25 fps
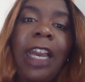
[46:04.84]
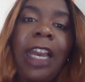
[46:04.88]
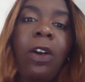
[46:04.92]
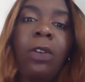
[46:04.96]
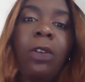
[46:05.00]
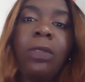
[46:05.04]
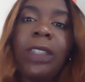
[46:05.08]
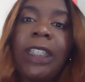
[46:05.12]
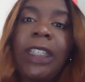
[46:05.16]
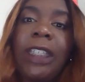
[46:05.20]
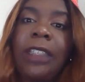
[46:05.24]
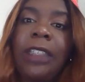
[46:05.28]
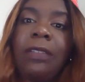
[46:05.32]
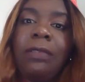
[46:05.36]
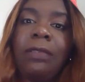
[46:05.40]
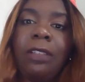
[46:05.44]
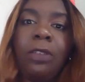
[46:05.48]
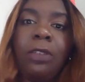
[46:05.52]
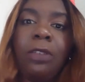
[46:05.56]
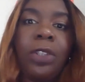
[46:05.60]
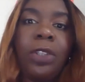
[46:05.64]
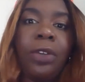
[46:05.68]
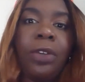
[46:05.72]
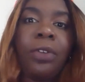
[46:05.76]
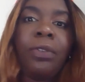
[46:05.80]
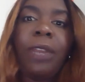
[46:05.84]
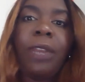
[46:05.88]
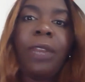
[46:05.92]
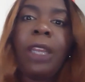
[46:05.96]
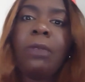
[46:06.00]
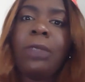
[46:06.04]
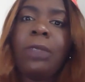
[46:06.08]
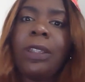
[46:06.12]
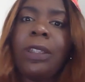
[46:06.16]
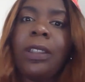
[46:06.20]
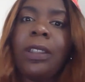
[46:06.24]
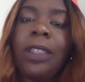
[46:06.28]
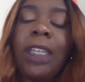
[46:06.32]
only those are great
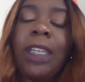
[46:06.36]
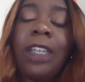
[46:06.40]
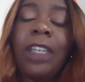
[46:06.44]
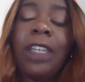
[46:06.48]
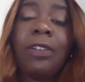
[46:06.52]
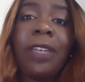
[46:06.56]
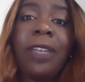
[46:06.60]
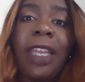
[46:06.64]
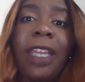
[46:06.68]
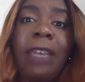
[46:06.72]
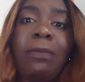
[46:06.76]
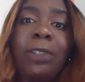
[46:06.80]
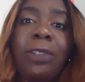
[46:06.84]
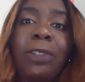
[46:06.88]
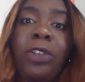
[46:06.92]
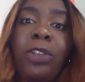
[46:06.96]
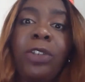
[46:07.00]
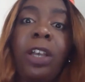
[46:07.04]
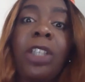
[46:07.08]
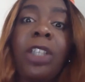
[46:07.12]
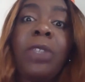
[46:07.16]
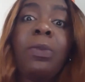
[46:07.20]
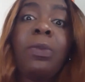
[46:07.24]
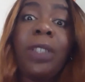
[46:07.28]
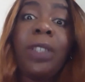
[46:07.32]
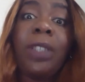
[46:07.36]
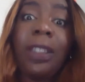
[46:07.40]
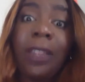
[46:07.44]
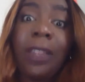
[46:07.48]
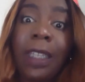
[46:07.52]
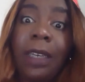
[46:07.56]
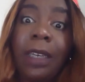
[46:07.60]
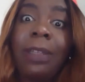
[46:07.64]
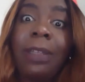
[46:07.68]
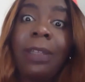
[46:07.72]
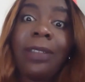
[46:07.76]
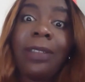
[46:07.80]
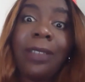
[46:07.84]
with the internet, but you also want to think
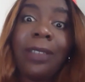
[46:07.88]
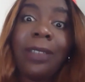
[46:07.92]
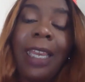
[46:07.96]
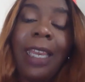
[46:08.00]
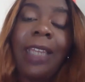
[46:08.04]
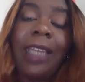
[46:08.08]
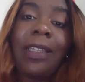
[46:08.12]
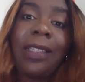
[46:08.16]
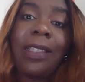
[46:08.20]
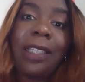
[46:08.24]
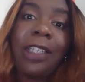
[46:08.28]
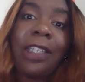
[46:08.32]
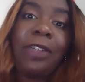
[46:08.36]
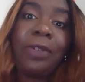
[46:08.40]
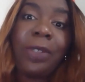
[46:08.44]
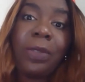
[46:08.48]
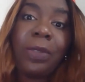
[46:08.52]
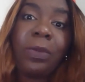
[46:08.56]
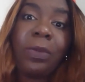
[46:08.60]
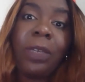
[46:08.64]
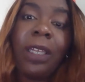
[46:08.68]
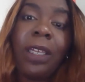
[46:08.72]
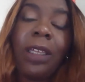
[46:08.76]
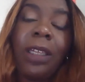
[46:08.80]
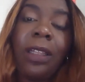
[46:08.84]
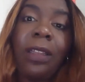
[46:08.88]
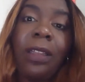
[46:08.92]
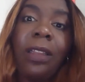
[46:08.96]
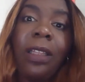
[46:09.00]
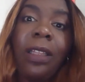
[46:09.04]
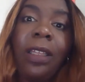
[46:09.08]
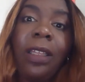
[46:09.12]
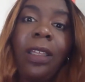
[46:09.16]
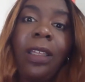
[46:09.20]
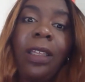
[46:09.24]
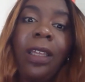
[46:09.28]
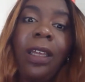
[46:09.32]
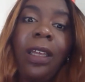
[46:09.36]
about the data center as well,
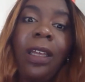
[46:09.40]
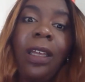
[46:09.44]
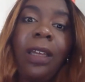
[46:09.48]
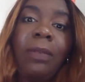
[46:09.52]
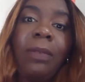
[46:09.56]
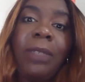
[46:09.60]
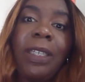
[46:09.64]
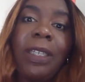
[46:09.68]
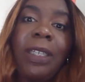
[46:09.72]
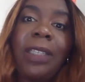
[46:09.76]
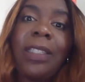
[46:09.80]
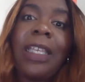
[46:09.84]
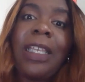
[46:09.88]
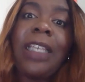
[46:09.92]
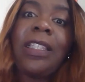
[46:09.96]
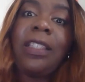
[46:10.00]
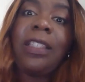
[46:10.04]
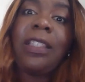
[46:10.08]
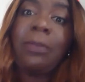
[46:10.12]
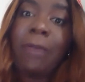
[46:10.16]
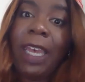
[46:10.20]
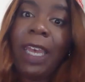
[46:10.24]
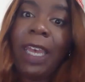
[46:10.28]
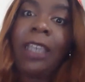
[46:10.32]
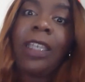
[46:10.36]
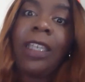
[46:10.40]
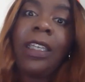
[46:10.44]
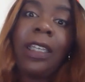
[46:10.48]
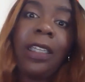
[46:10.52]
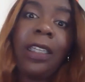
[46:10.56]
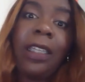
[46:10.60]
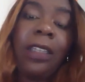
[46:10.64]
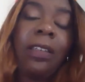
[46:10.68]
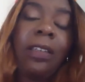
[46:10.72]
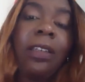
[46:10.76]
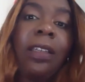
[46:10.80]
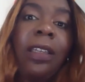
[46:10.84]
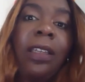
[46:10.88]
because that's the back
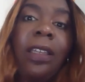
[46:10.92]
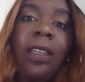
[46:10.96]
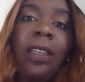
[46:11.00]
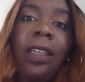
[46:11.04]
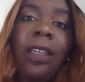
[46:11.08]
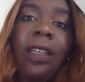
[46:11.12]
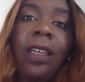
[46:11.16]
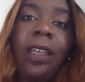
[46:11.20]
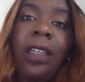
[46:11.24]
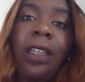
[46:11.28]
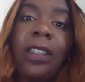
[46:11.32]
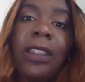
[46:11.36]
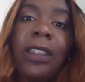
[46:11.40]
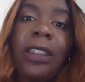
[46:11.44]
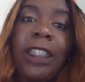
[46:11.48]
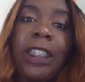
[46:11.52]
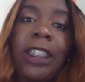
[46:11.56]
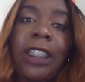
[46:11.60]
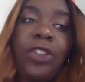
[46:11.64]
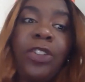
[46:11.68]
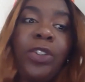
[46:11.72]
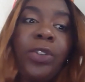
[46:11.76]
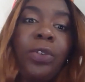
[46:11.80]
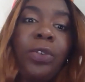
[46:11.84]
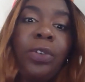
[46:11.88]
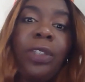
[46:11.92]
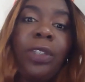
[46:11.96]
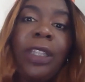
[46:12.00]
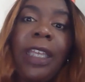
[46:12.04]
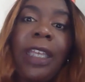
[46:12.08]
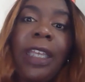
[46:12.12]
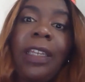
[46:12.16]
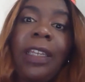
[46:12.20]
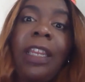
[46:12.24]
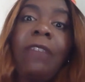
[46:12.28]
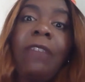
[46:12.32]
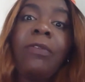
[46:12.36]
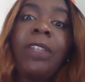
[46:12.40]
end to ensure
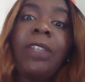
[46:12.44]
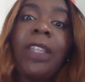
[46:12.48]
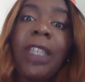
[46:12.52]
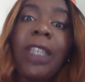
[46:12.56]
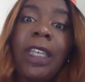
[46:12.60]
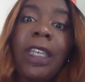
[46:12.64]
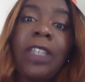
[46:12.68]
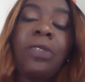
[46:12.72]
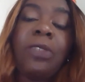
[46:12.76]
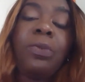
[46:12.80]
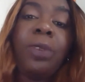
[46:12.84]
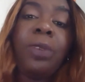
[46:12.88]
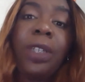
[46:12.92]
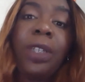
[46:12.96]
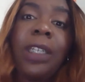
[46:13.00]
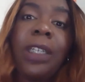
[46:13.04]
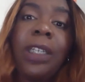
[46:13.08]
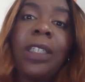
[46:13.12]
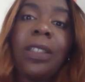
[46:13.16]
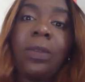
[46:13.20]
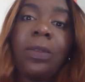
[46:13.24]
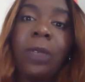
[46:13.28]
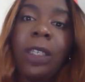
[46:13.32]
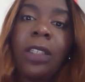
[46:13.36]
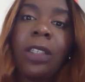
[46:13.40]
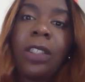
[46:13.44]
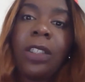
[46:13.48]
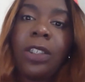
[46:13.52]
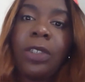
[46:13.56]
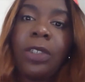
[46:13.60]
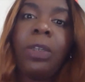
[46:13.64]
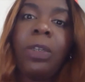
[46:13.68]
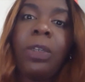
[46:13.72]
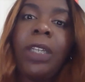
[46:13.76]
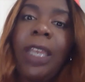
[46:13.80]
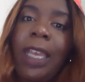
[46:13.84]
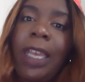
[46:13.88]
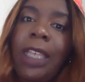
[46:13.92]
that everything is running as well. So you
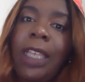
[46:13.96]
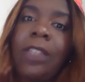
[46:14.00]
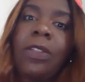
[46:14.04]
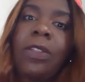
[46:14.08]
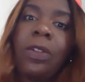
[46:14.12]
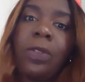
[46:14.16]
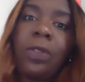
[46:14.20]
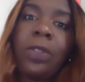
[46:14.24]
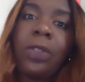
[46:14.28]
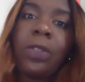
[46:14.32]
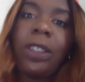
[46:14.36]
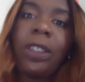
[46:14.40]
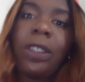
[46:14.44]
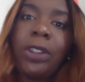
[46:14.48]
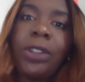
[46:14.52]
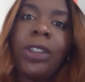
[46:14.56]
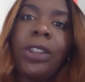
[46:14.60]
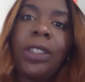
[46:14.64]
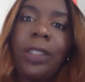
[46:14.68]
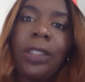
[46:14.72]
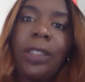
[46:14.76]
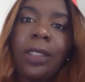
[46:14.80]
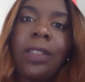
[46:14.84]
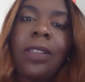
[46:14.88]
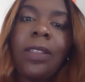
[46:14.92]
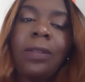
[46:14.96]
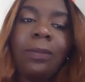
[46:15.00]
want to ask those questions.